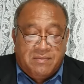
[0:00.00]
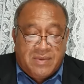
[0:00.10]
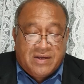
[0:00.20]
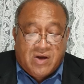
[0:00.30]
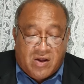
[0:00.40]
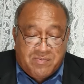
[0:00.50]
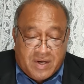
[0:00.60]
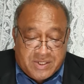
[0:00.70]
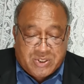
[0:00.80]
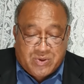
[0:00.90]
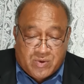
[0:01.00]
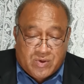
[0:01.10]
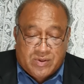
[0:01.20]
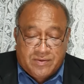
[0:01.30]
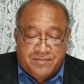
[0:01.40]
May God bless you
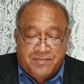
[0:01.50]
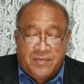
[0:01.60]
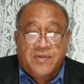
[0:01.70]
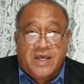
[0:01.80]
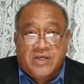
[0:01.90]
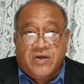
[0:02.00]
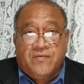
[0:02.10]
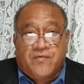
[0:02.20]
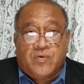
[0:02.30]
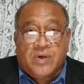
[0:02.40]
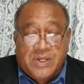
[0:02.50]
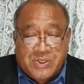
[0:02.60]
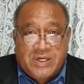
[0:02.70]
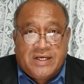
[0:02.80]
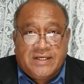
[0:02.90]
all. Thank you for
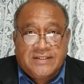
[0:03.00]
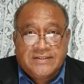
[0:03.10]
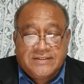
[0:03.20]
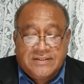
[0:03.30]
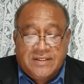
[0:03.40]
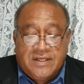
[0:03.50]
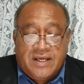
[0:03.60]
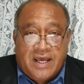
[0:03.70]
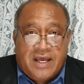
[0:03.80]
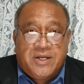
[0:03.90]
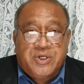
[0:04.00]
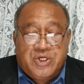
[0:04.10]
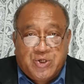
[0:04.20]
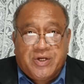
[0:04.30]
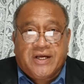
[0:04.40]
listening and
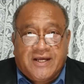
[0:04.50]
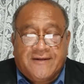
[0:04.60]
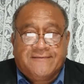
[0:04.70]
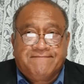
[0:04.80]
tuning in.